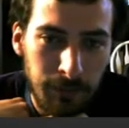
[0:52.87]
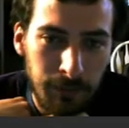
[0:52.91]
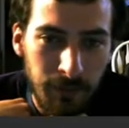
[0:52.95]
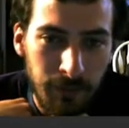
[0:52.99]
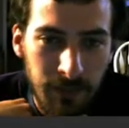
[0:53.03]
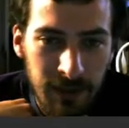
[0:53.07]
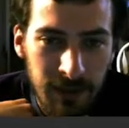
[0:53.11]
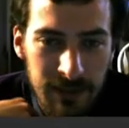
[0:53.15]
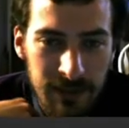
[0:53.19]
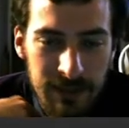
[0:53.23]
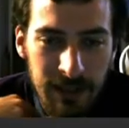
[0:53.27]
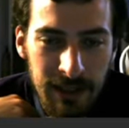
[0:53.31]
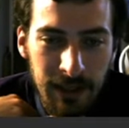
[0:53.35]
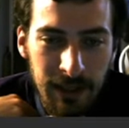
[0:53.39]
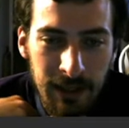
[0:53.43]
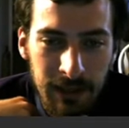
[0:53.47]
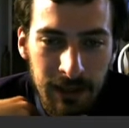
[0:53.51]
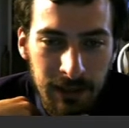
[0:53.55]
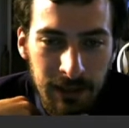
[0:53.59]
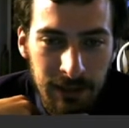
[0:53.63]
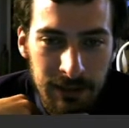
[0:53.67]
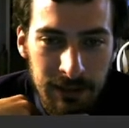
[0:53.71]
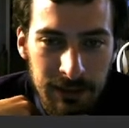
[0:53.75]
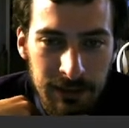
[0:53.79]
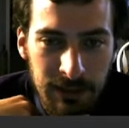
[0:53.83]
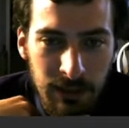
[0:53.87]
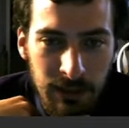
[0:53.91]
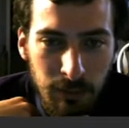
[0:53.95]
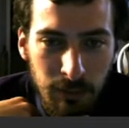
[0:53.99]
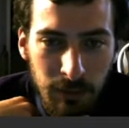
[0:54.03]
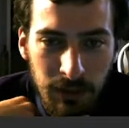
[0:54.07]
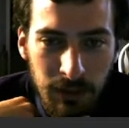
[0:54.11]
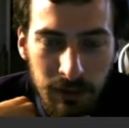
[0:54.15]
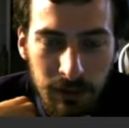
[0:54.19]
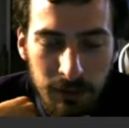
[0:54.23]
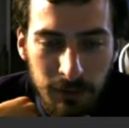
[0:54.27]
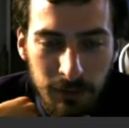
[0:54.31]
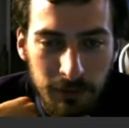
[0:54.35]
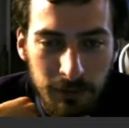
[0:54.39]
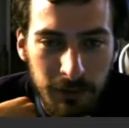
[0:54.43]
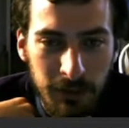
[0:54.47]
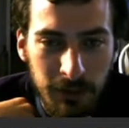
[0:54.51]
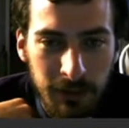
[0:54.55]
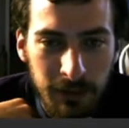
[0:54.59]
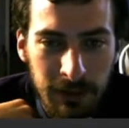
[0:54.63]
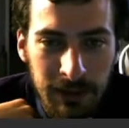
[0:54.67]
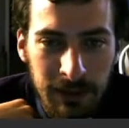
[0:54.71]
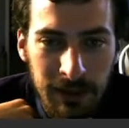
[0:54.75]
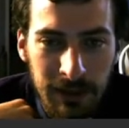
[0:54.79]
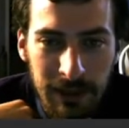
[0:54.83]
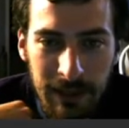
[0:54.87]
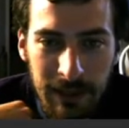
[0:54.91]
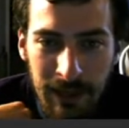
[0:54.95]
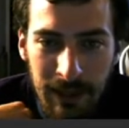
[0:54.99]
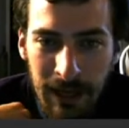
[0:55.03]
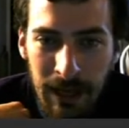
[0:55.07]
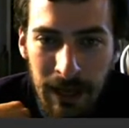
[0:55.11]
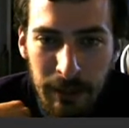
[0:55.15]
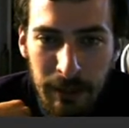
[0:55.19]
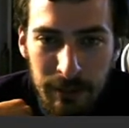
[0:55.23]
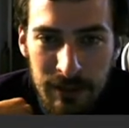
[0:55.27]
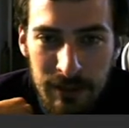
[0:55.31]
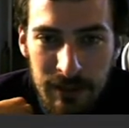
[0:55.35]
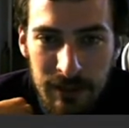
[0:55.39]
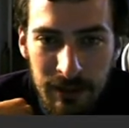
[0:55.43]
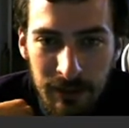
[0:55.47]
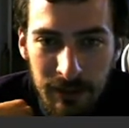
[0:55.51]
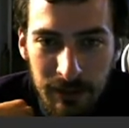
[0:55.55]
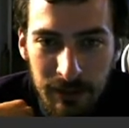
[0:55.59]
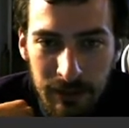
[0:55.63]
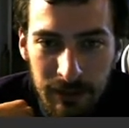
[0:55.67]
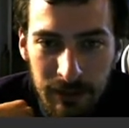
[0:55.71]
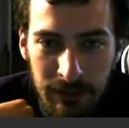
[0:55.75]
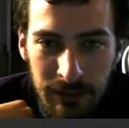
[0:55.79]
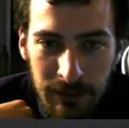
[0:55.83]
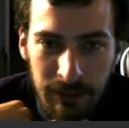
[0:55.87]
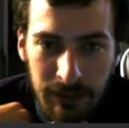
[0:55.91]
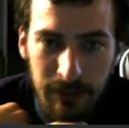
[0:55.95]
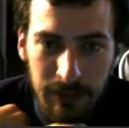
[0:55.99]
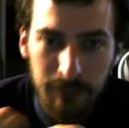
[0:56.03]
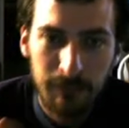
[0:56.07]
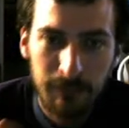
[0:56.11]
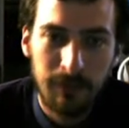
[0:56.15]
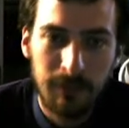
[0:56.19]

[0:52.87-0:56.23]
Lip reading: The second is going to be to fill in the gaps in our DEM.